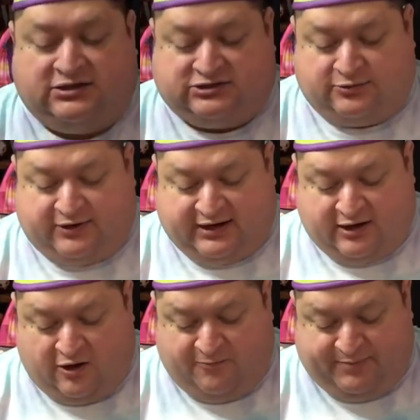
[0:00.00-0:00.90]
So we're
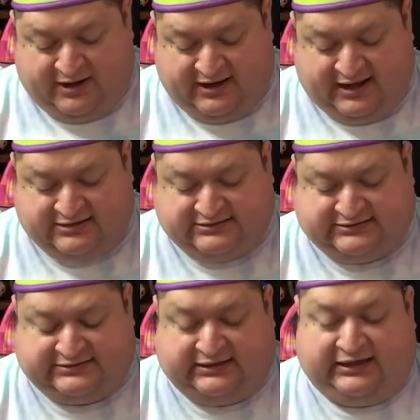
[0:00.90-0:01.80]
gonna open it and
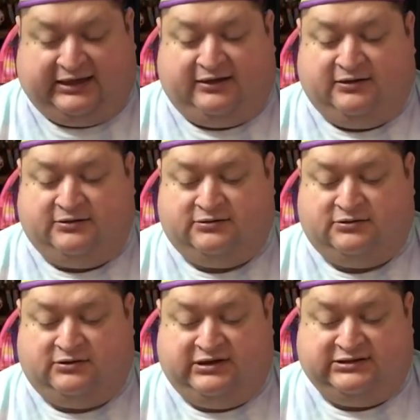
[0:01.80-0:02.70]
see.
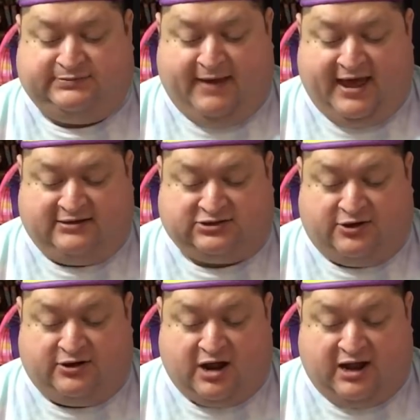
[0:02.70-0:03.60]
These bags
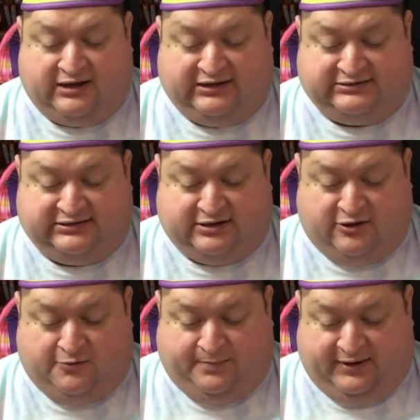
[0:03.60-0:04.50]
are not easy to
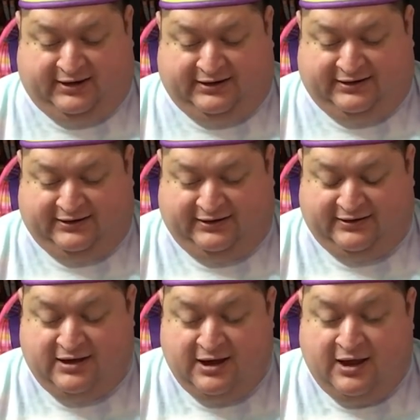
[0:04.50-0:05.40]
open.
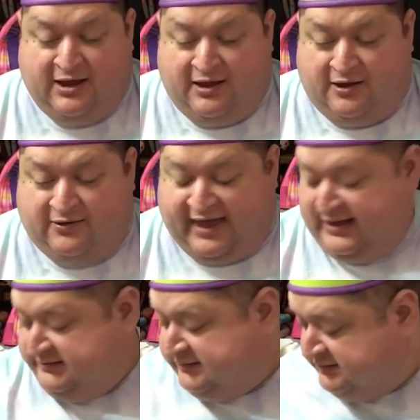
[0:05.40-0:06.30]
Okay,
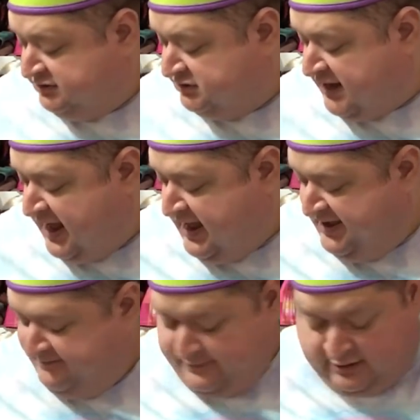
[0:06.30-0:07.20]
scissor
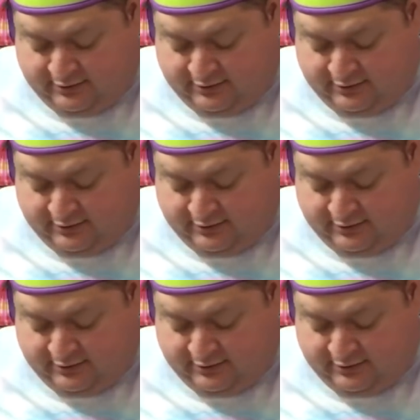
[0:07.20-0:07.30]
time.